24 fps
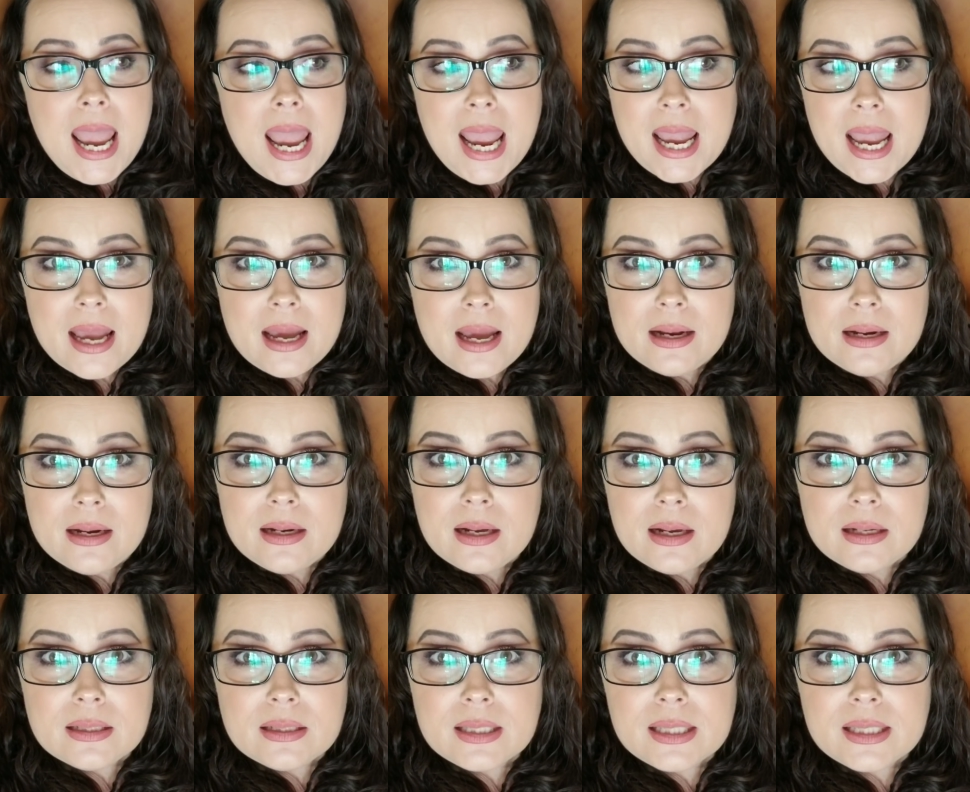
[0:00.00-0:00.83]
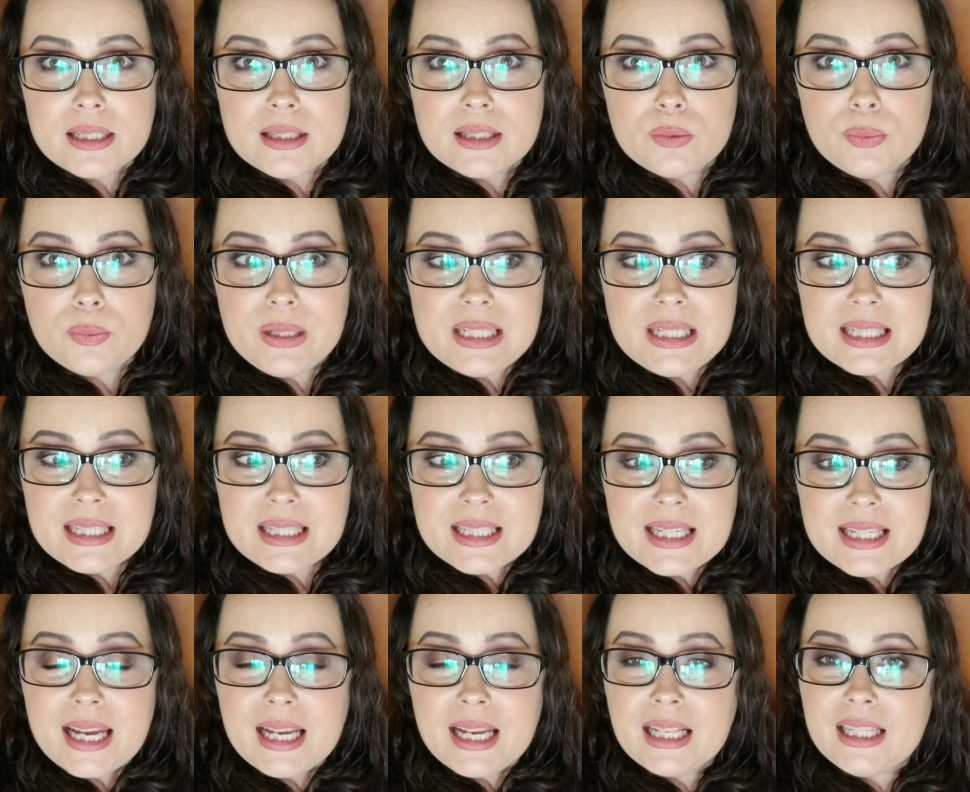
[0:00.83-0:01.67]
And since we
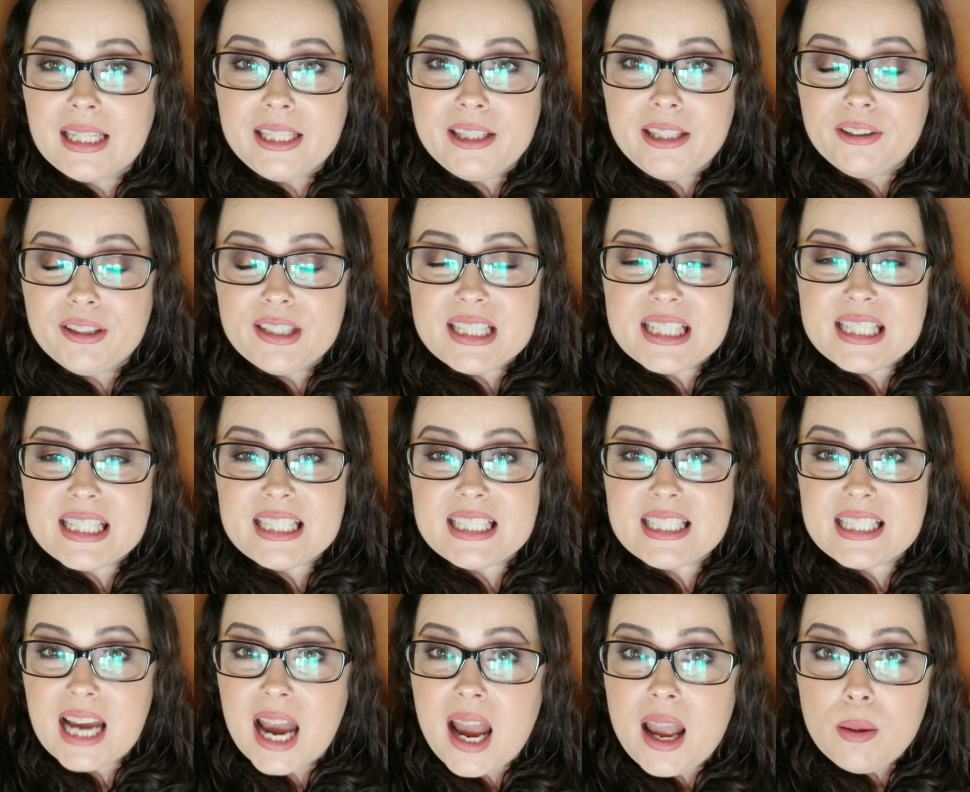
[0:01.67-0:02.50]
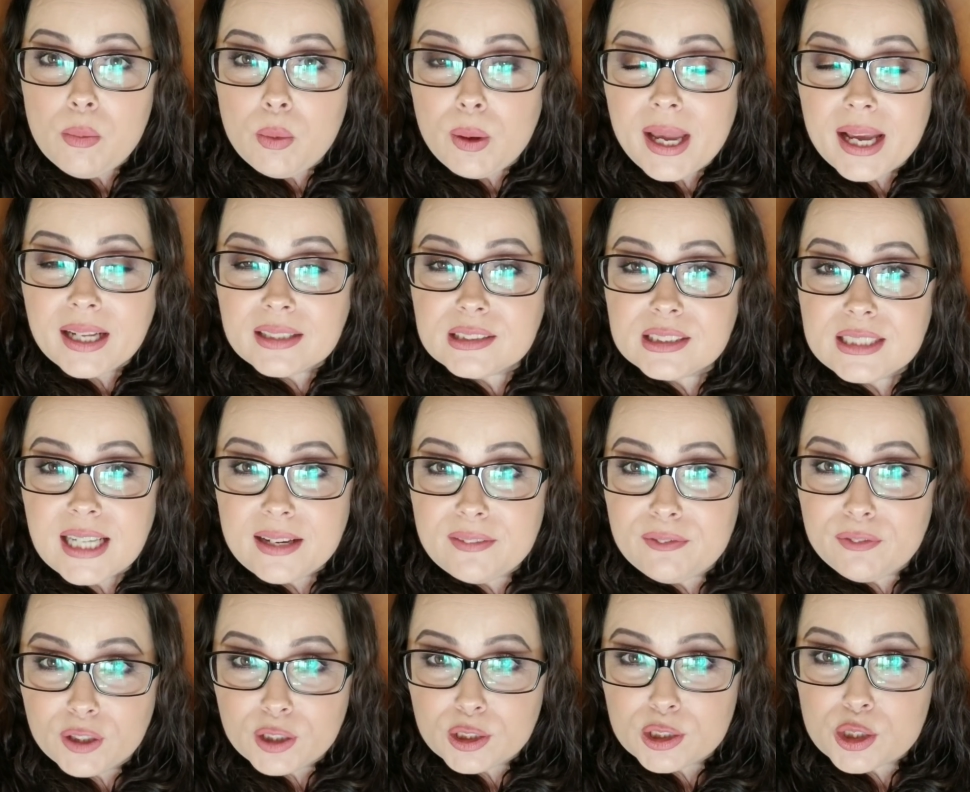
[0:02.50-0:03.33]
didn't get clearance in time, we had to
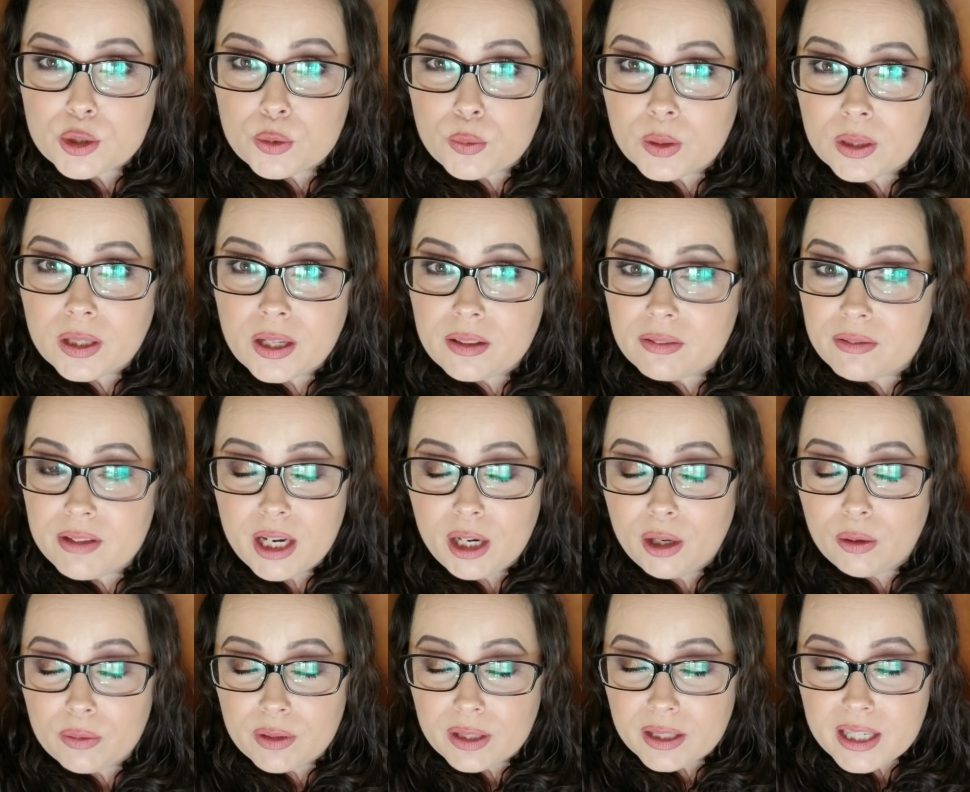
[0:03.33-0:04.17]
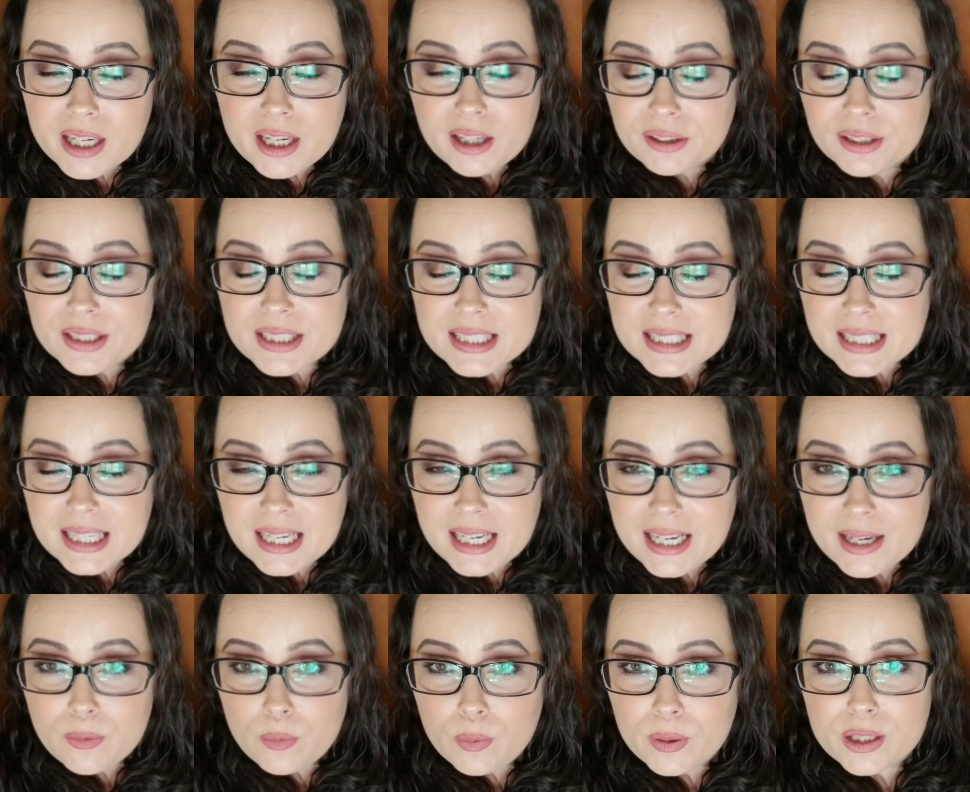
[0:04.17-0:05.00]
divert to another, you know, the nearest
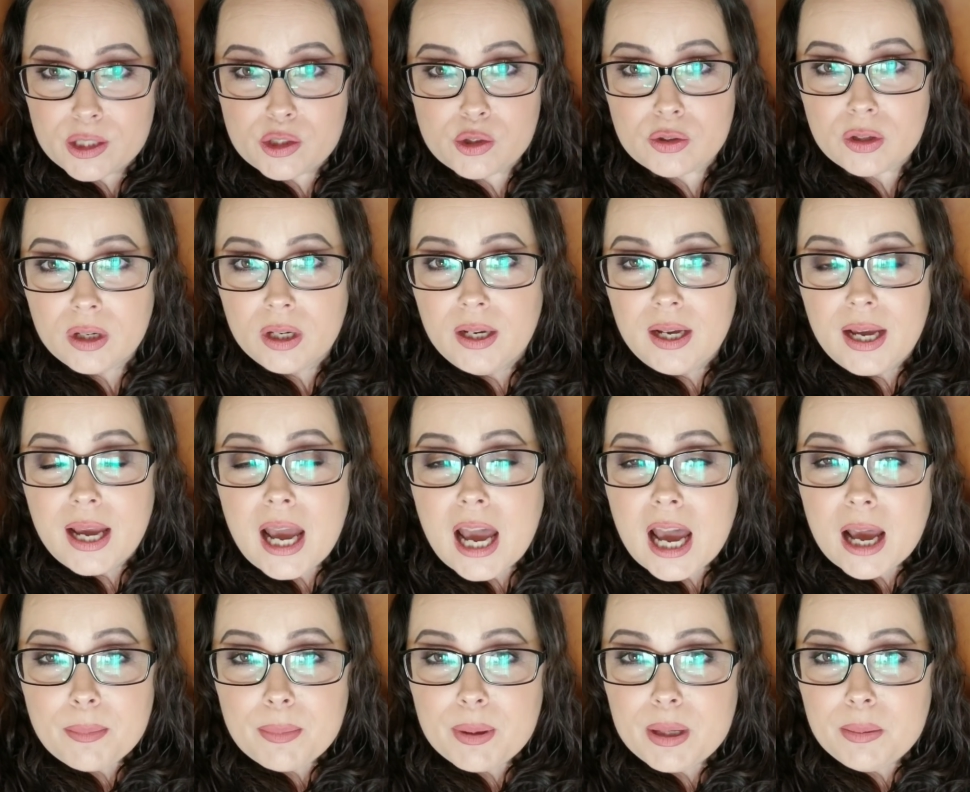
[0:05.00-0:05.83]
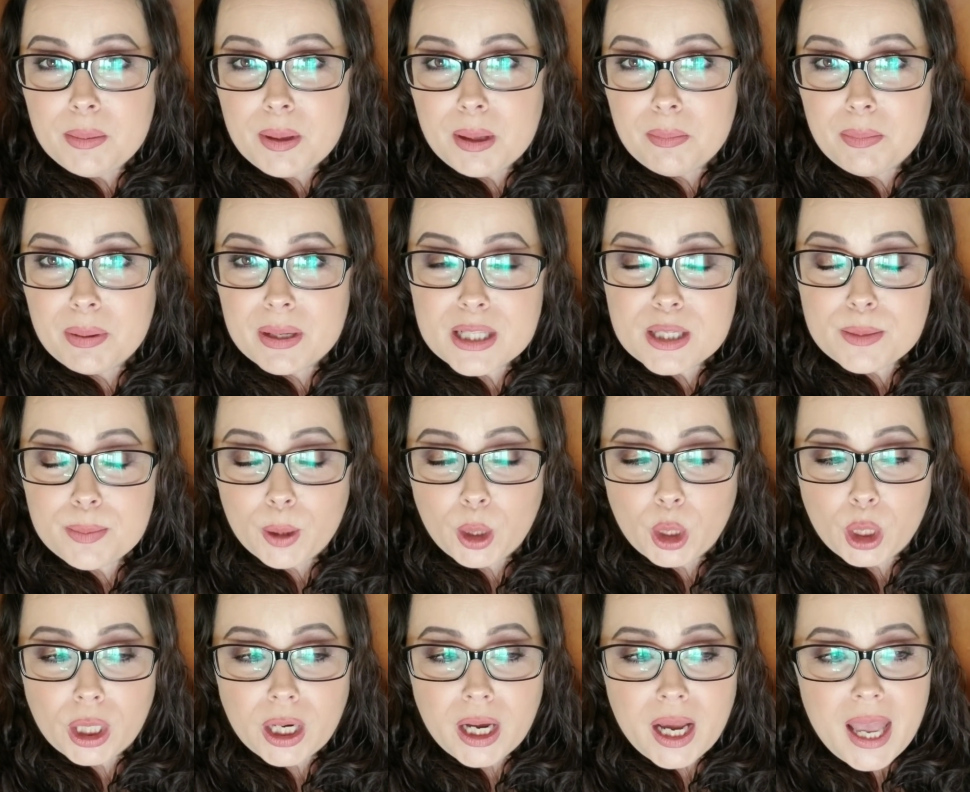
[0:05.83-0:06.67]
city, which happened to be
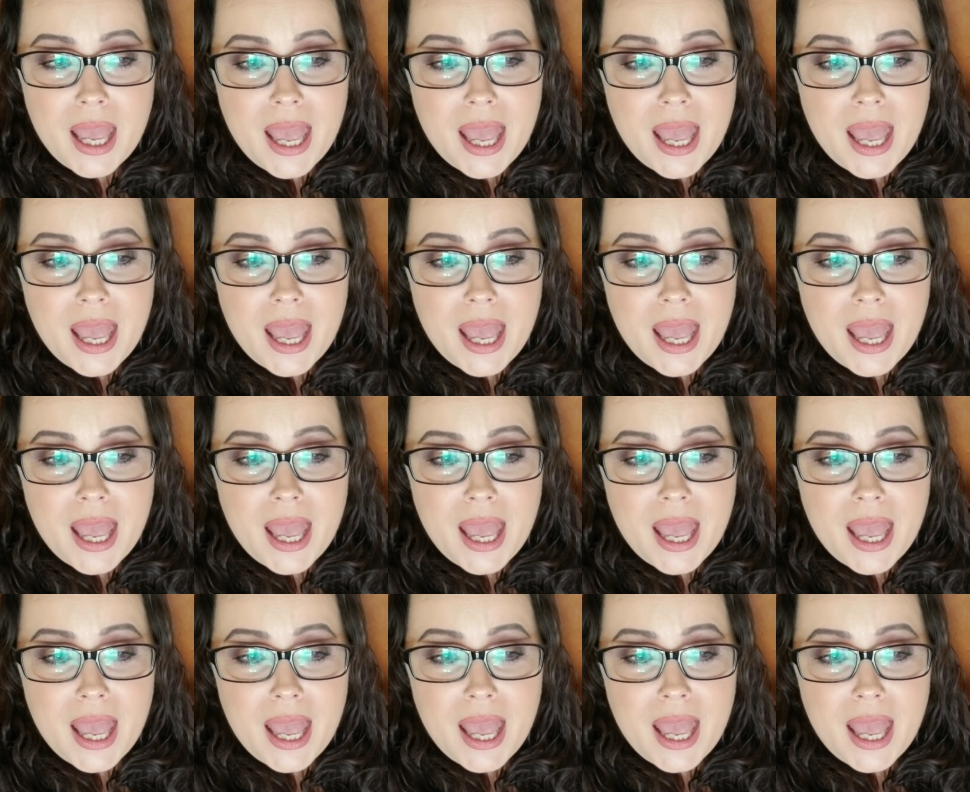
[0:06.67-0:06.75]
Pittsburgh.